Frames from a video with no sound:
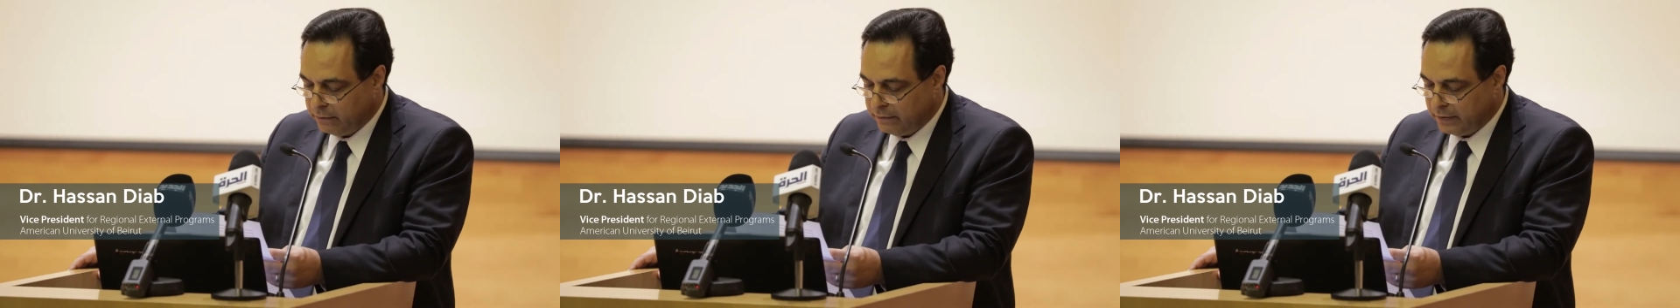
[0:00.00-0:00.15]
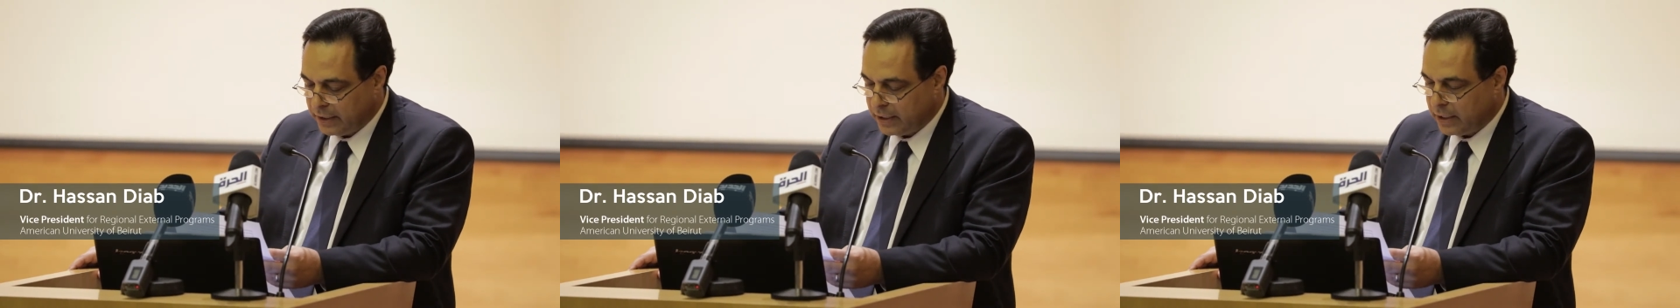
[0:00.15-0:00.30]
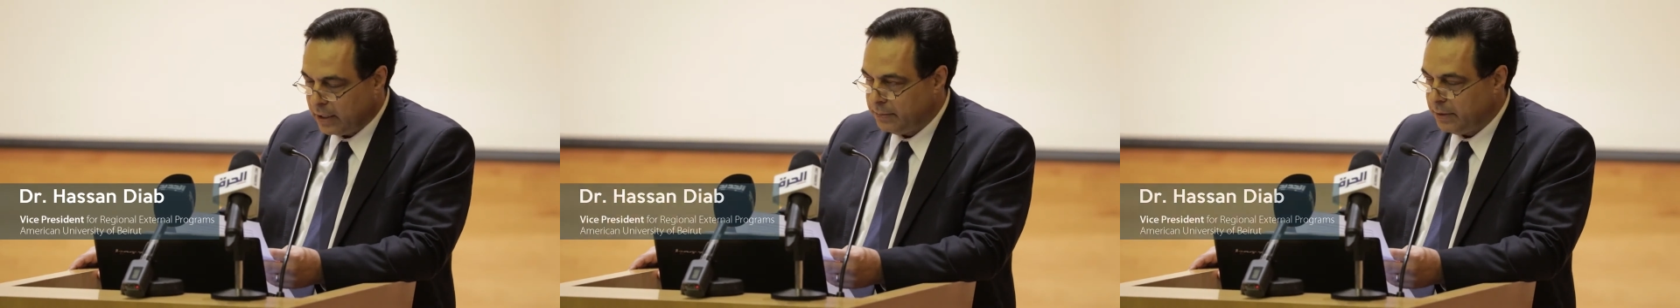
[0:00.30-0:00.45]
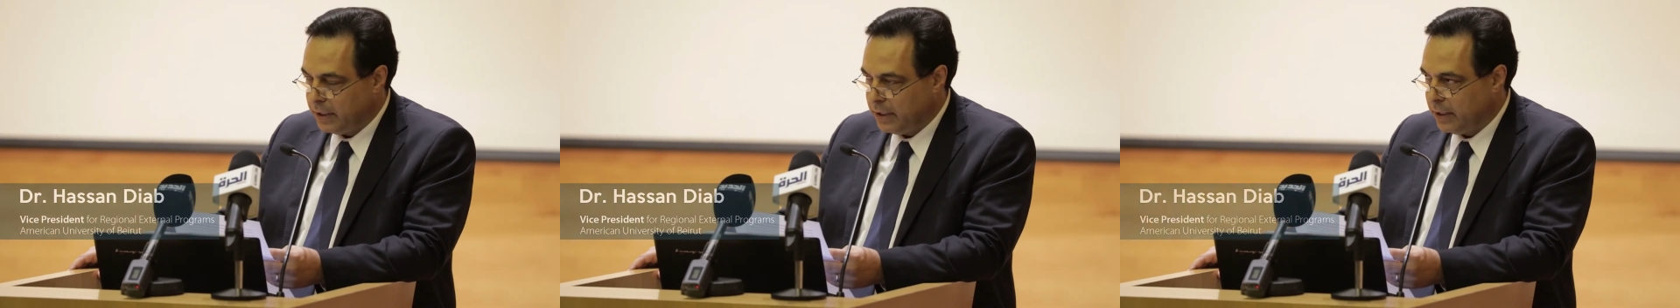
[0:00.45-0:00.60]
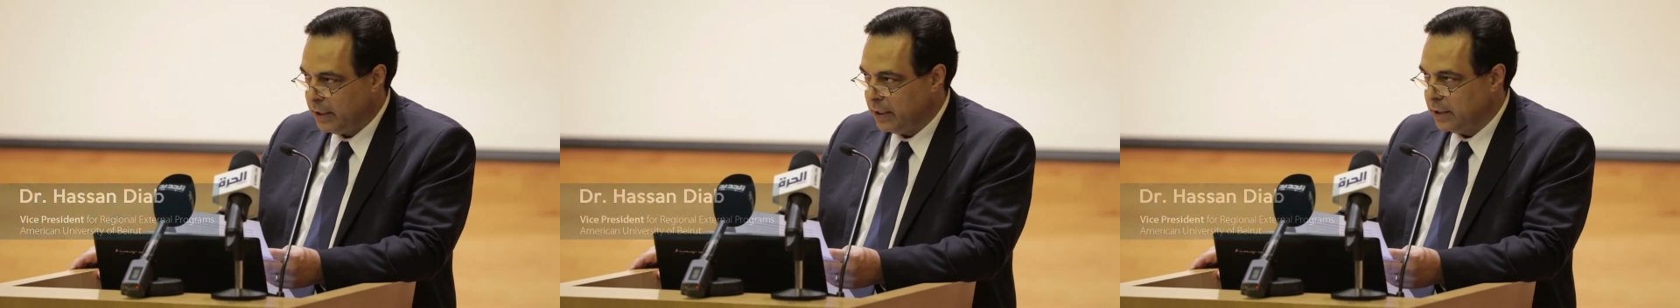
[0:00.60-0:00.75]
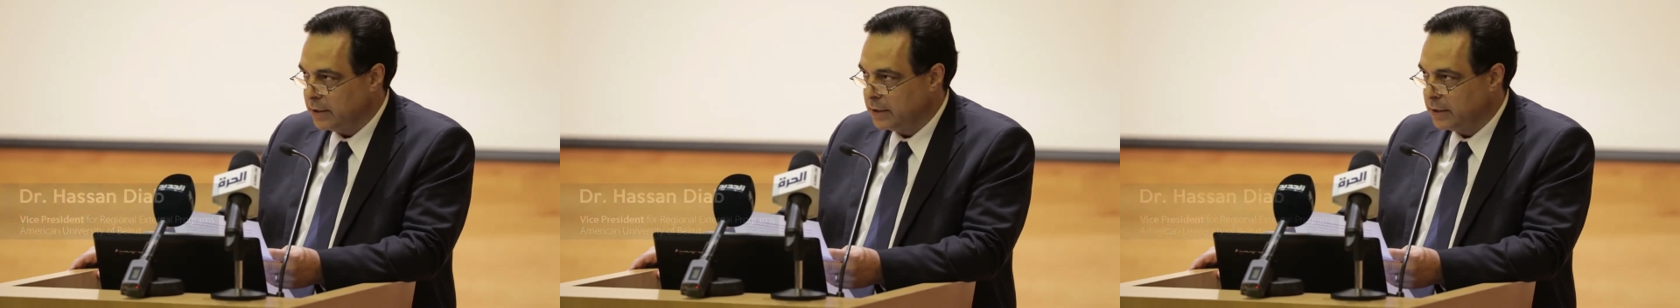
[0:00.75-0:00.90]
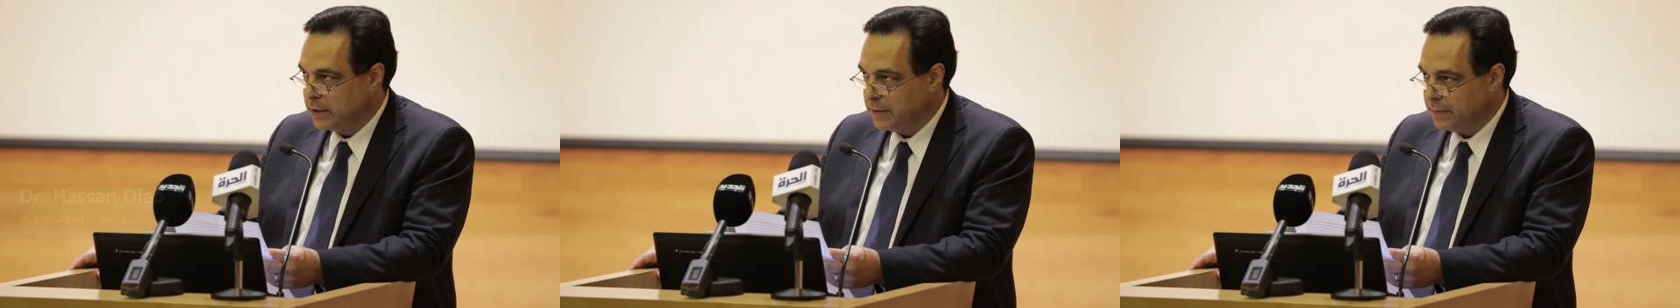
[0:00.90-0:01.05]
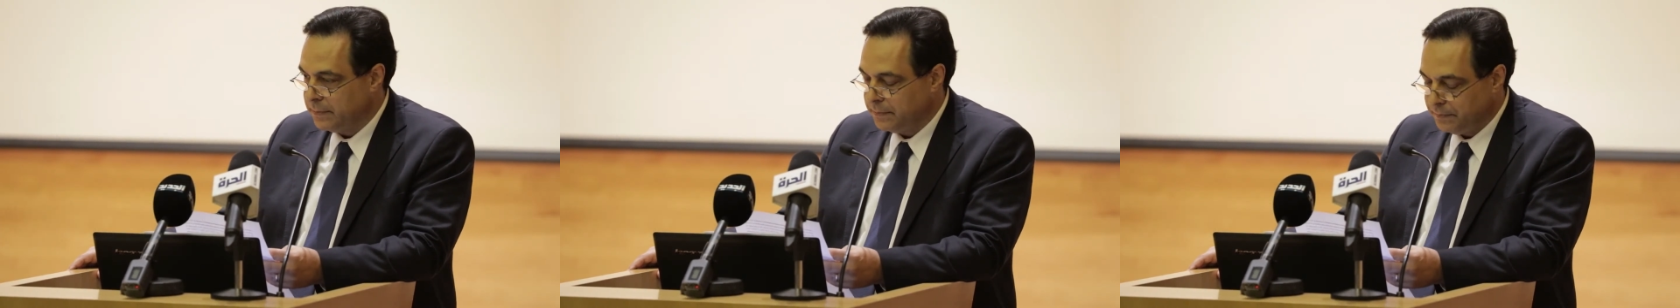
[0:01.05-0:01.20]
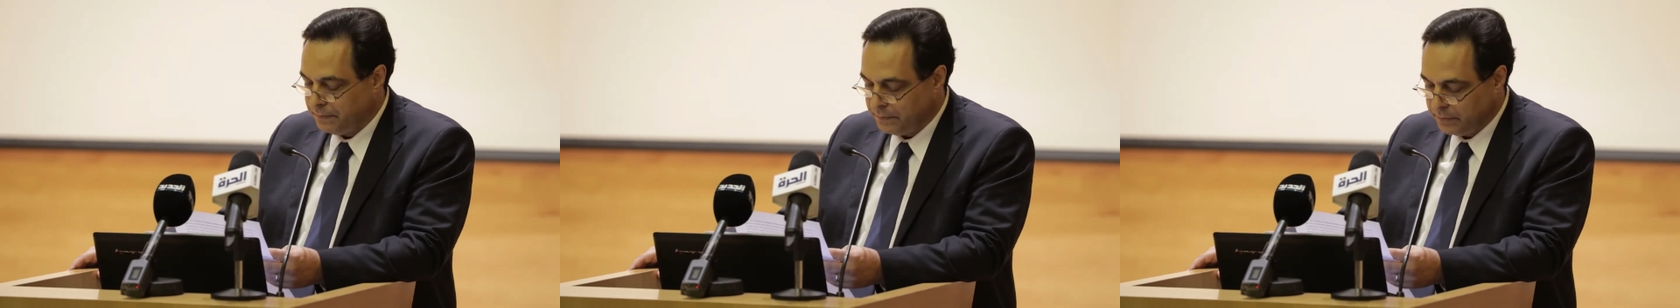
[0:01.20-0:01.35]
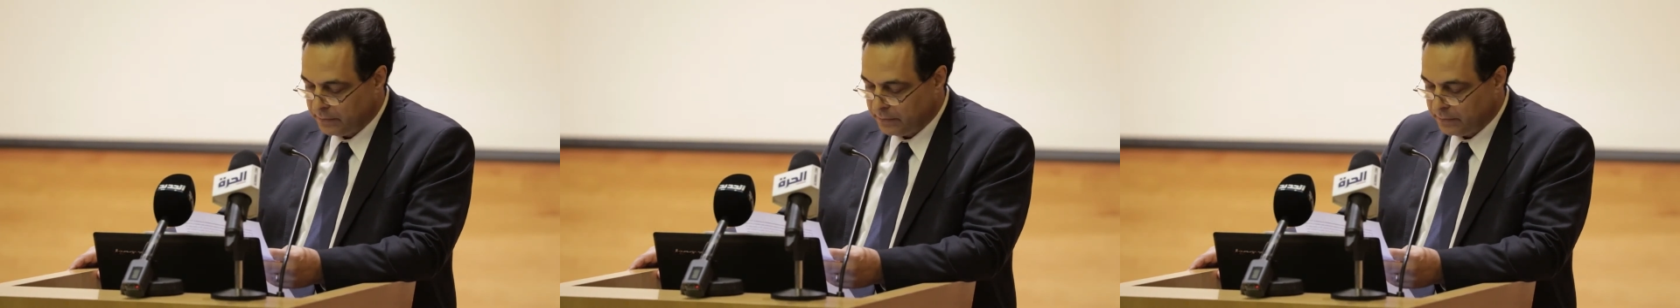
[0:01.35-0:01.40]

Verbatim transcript: over the coming years.